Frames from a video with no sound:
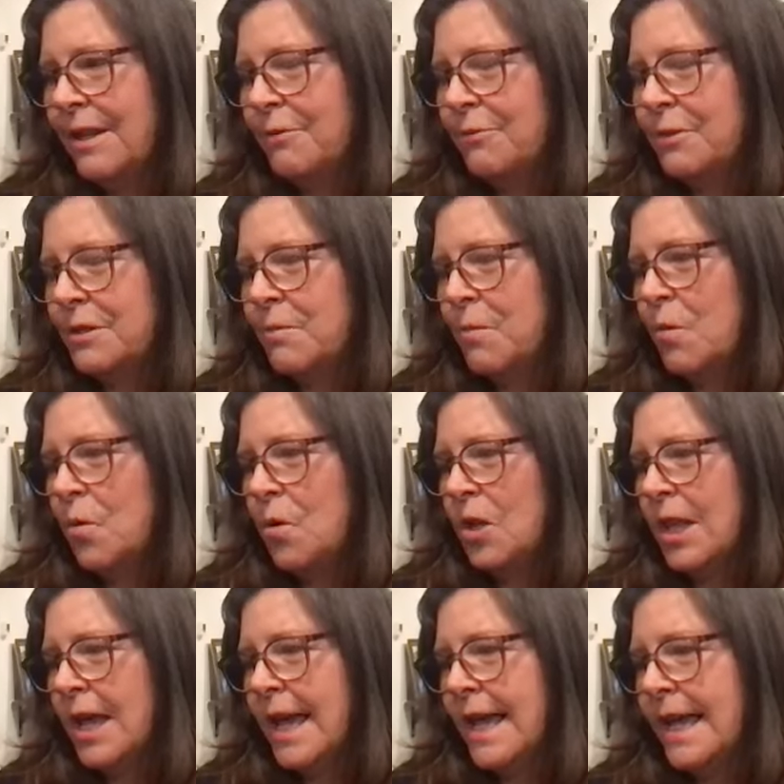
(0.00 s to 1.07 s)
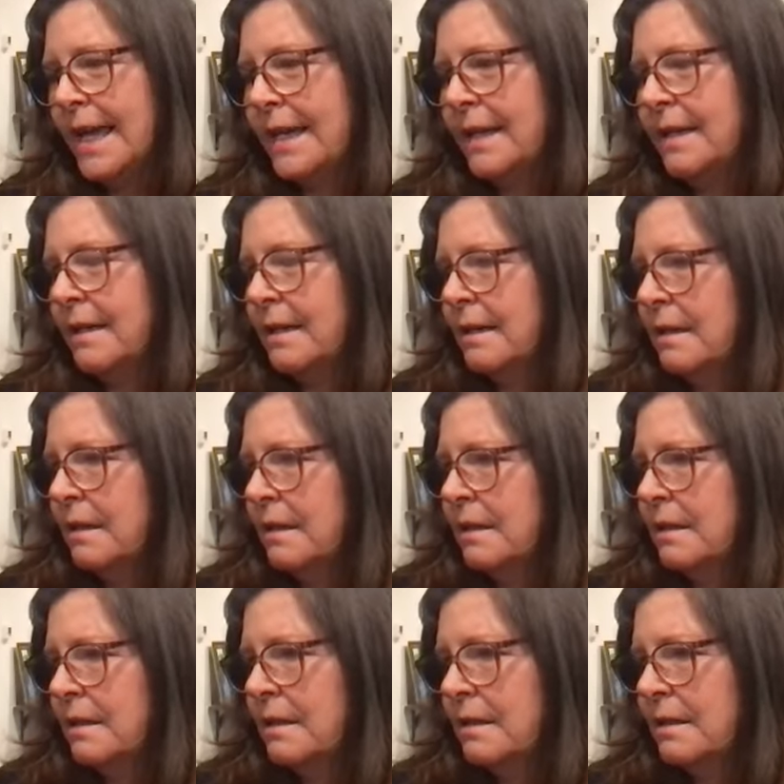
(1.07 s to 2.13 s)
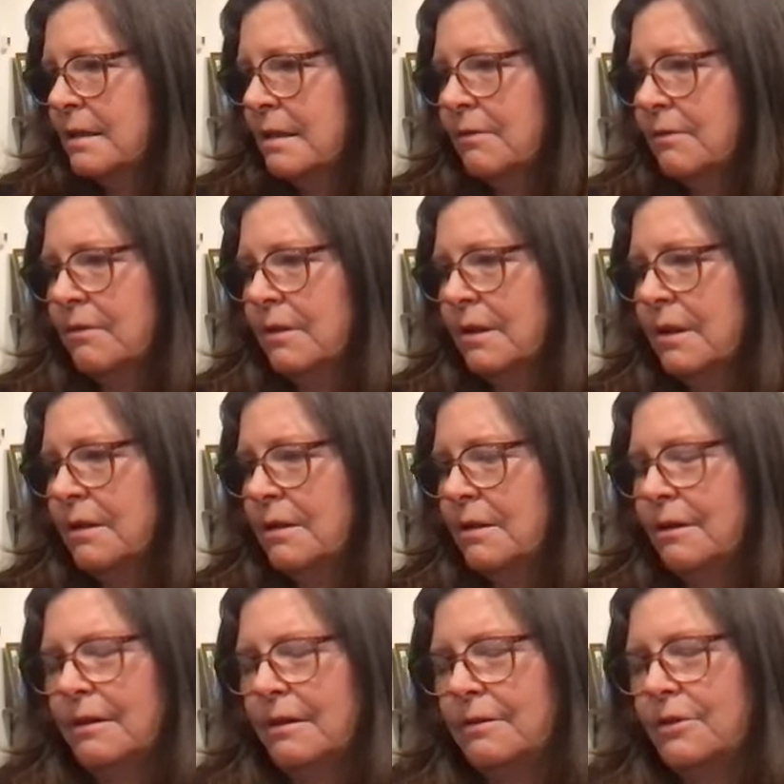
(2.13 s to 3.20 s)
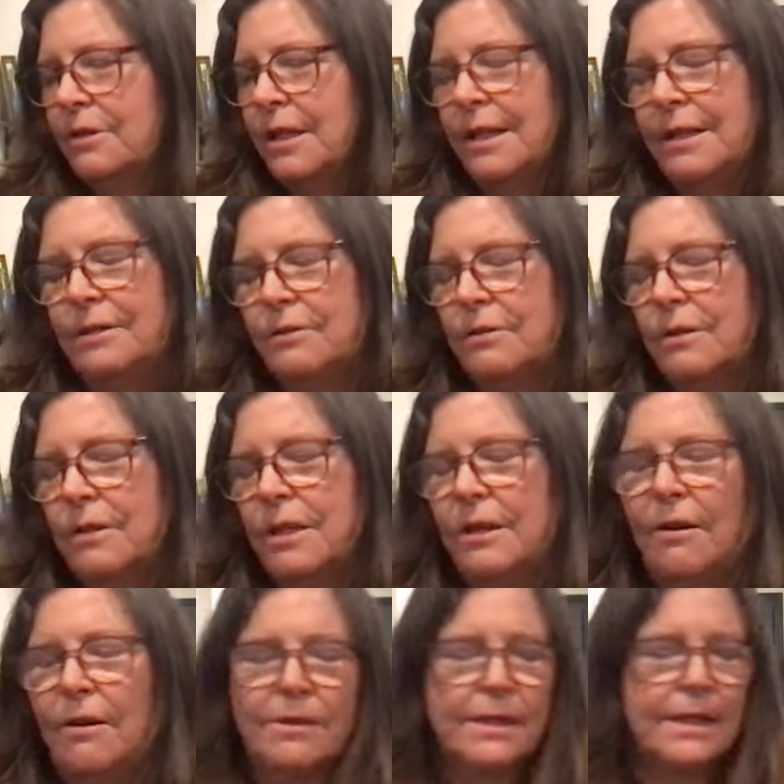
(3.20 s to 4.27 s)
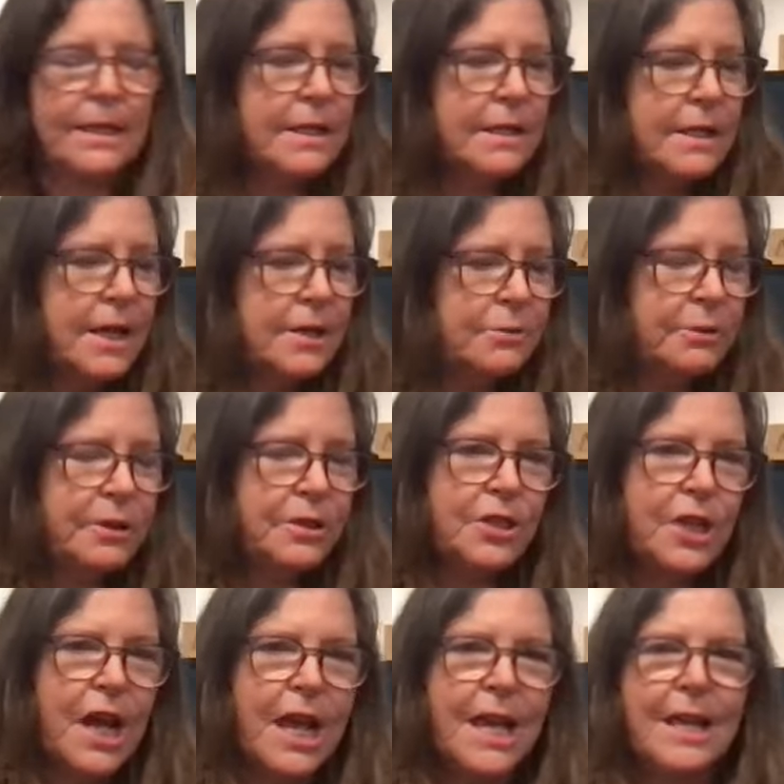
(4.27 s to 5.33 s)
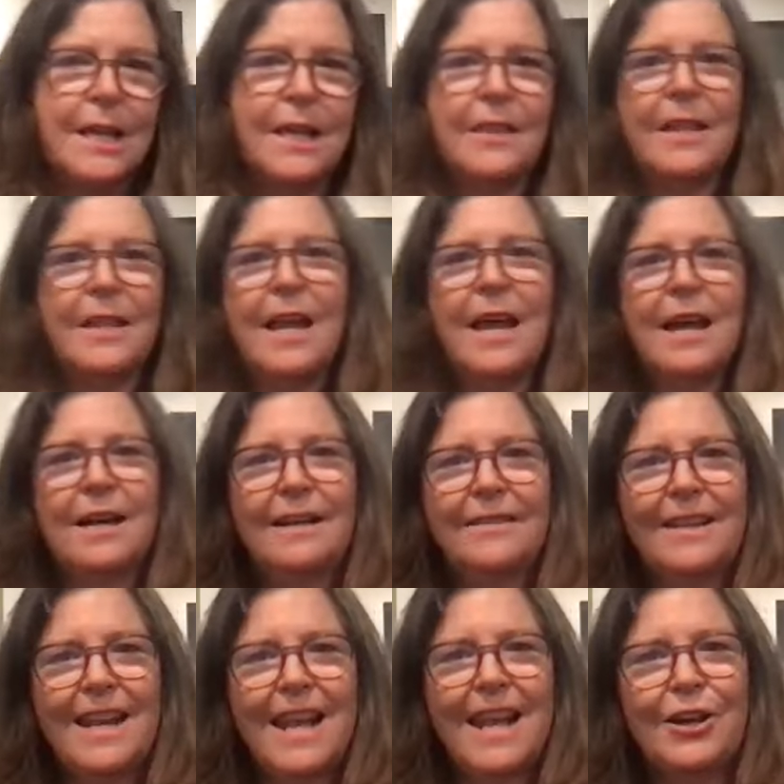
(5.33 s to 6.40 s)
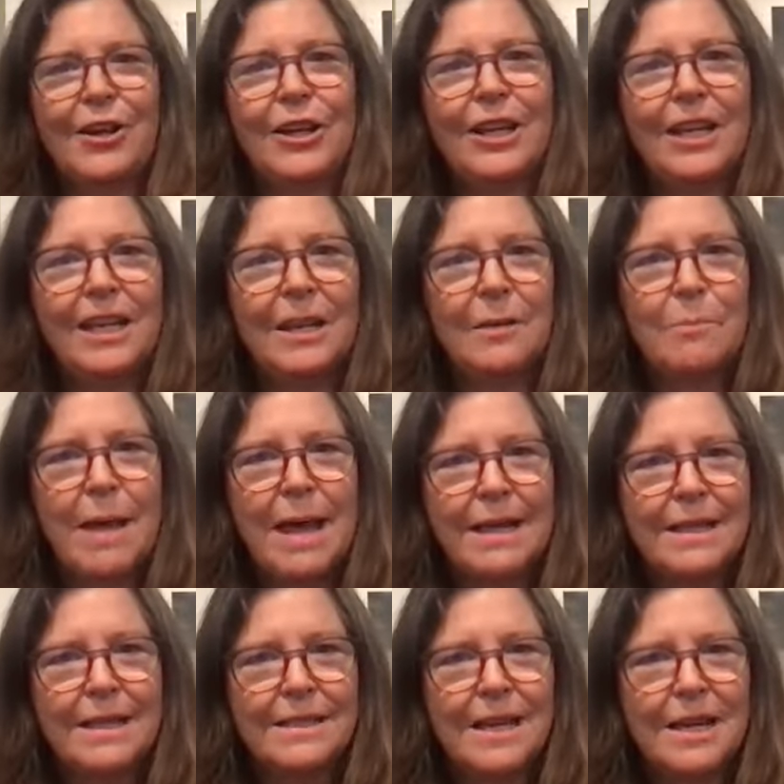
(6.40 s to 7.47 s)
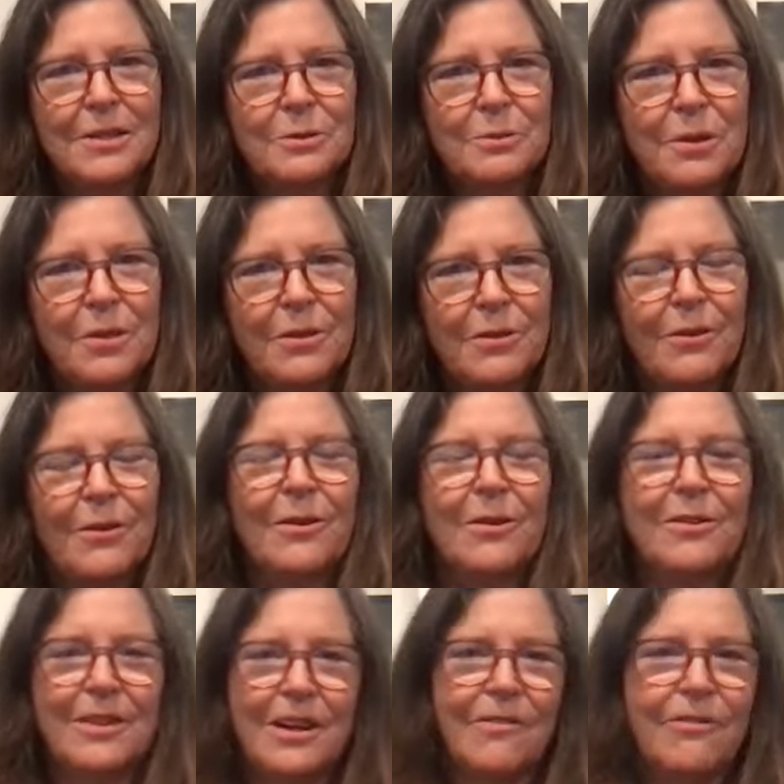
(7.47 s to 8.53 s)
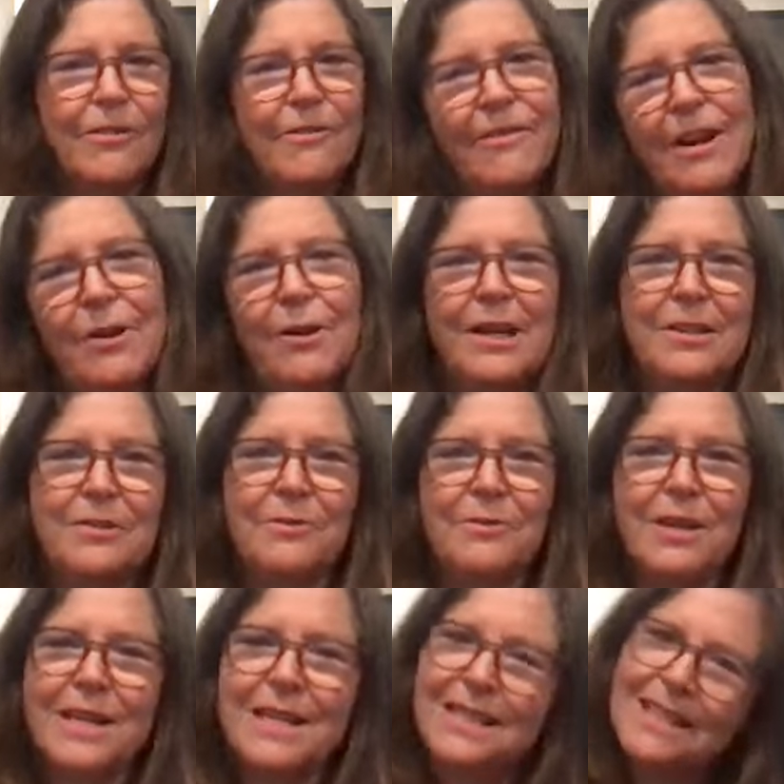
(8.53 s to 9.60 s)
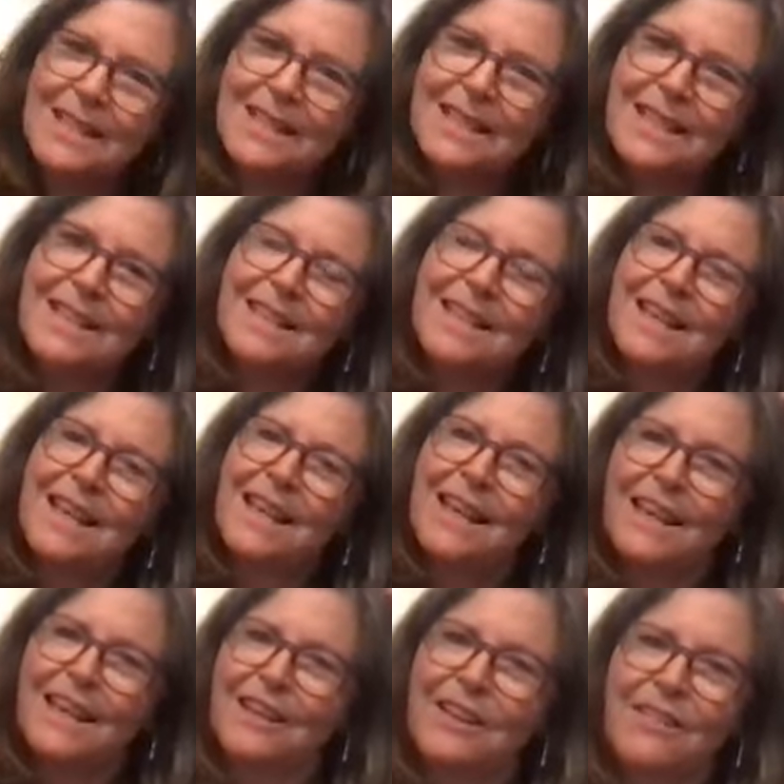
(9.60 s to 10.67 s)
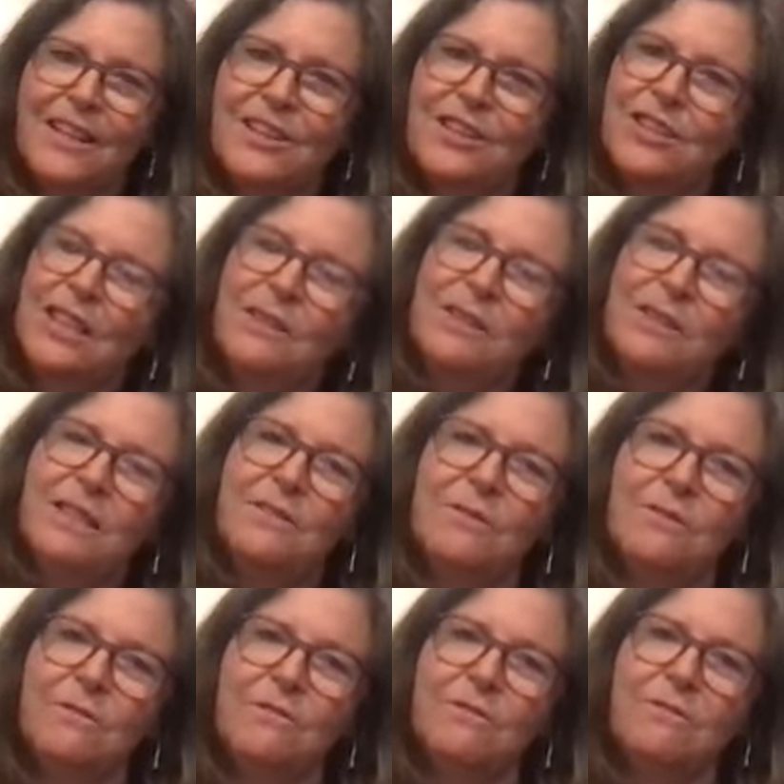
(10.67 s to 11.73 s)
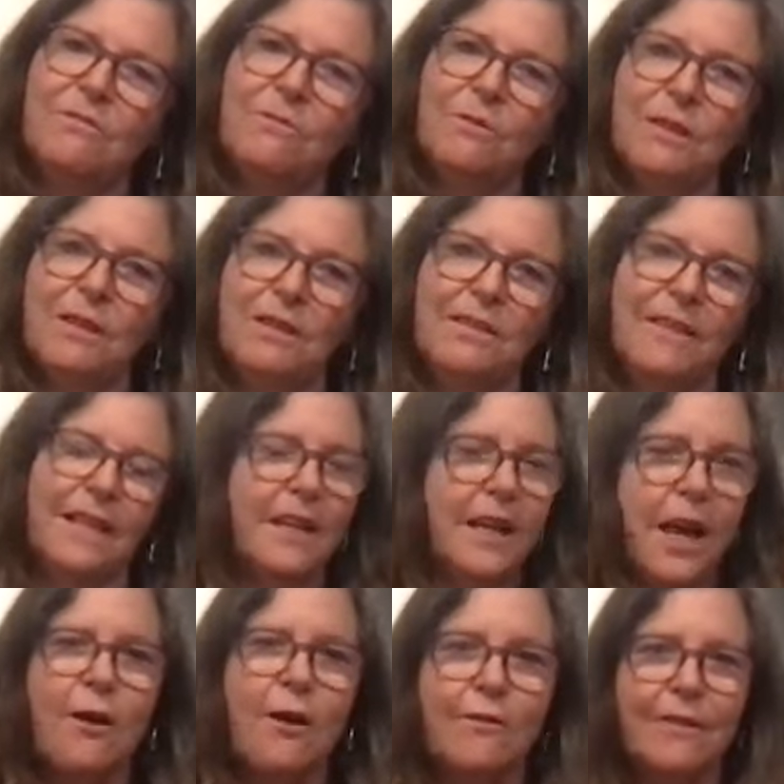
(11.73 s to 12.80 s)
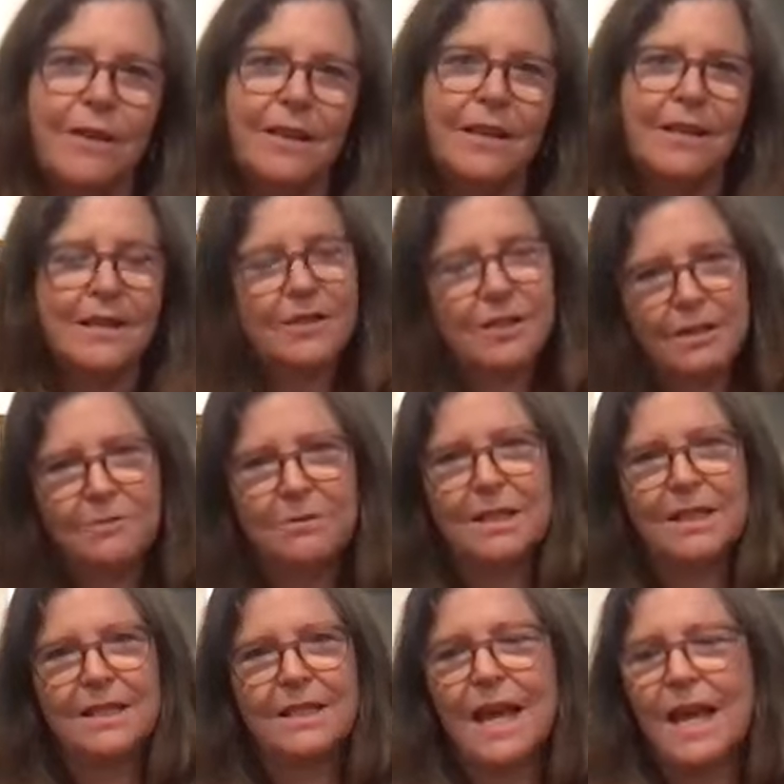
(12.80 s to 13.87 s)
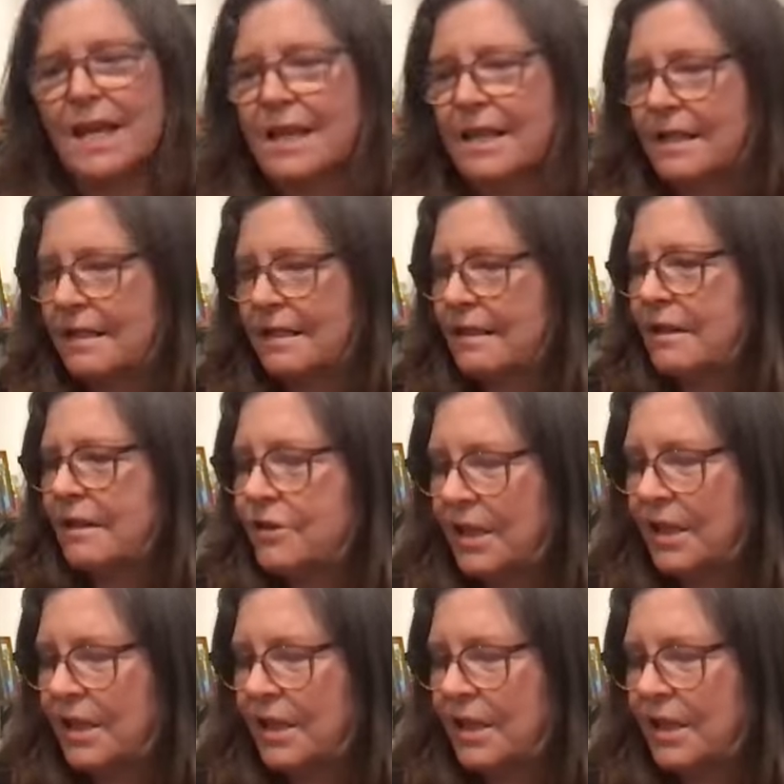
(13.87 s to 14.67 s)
it was more like it, it's, you know, I was in touch with Jane, and then I couldn't get back in touch with her, you know, for various reasons. And you know, then COVID, and she was staying, you know,